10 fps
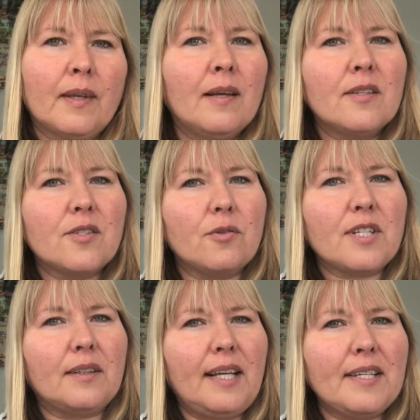So
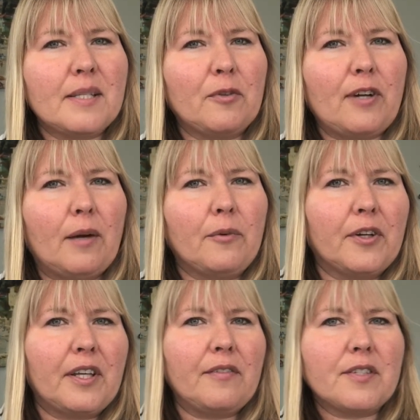to lay some
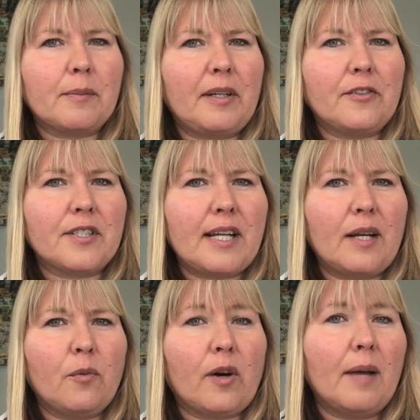groundwork, give you some
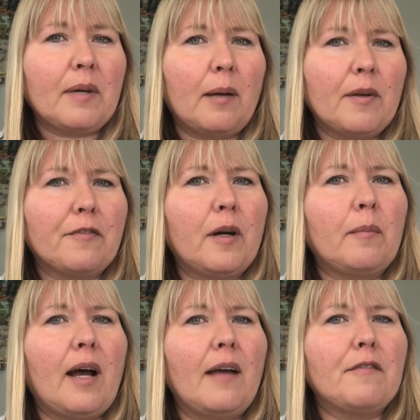understanding where I'm coming
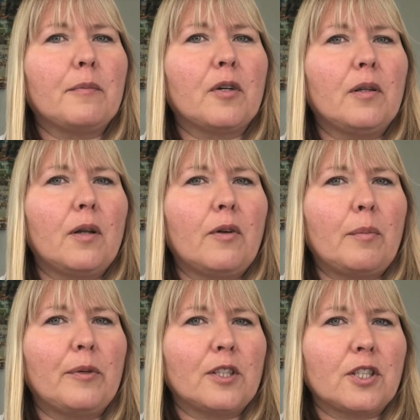from, I'm from Kelowna,
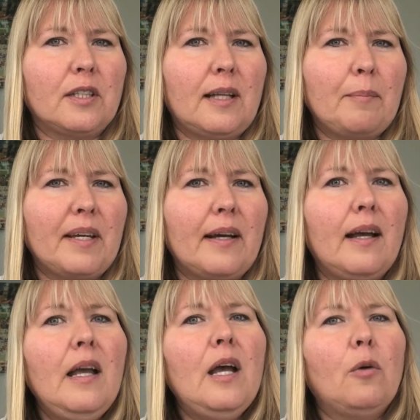British Columbia,
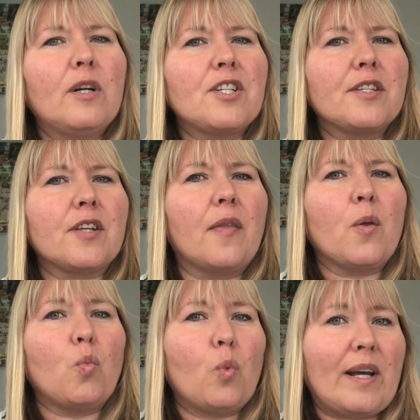which is on
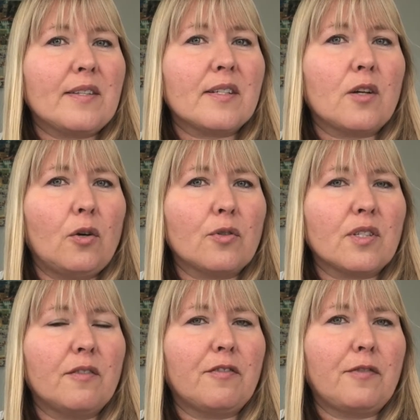the west coast
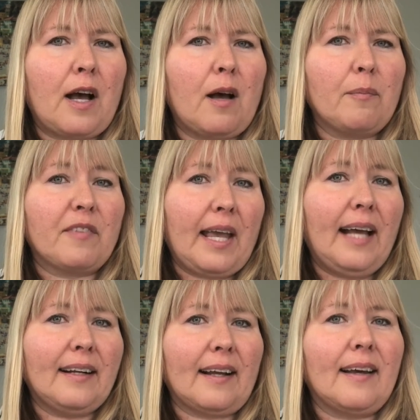of
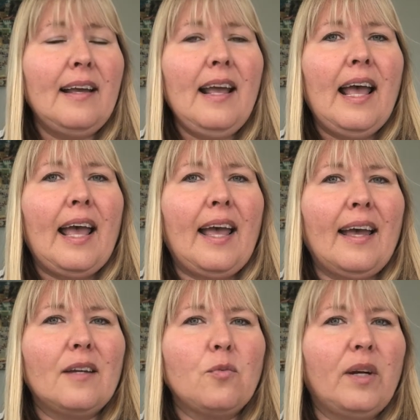Canada.
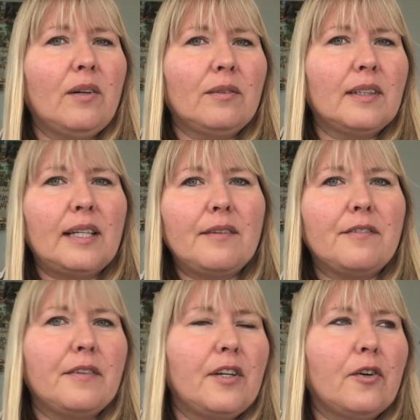And we don't
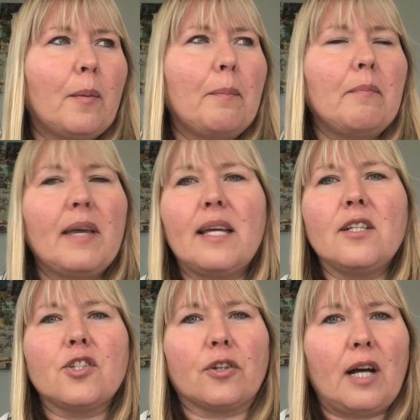live near a
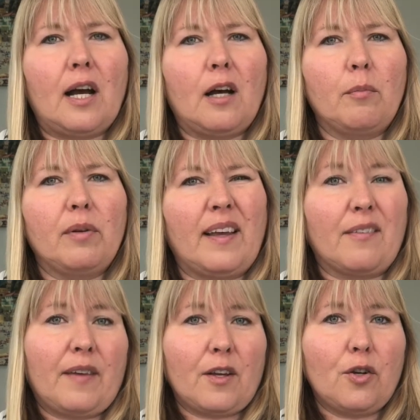major hub like
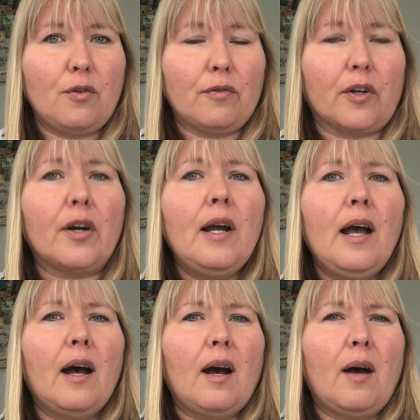Vancouver.
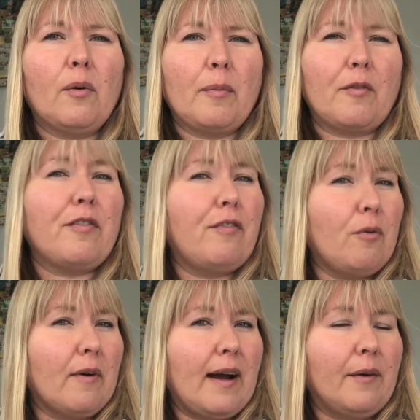We're about
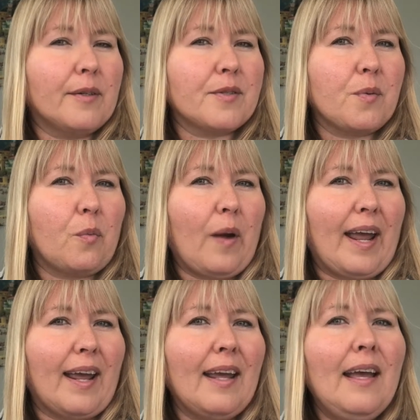4 hours
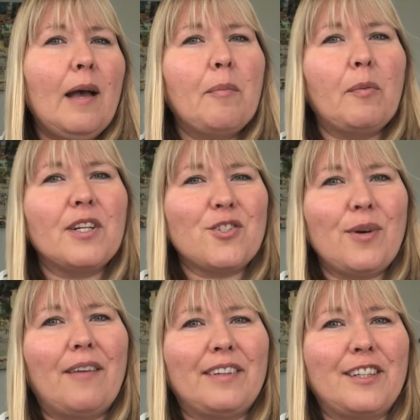away, but we do
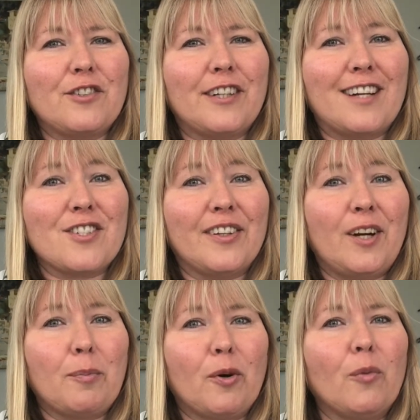have an international
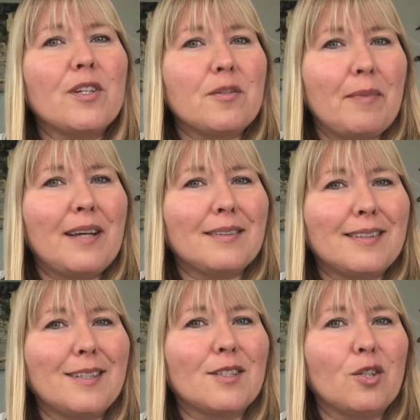airport, which makes
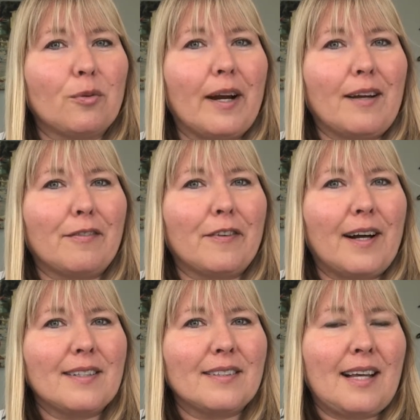things great for
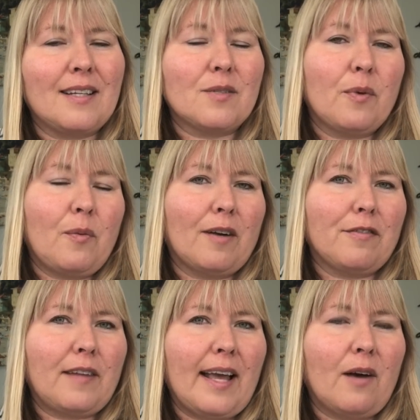us as we want to
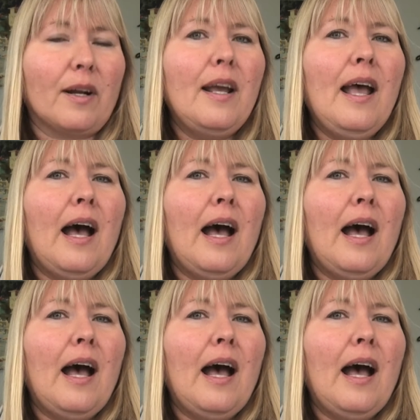fly out.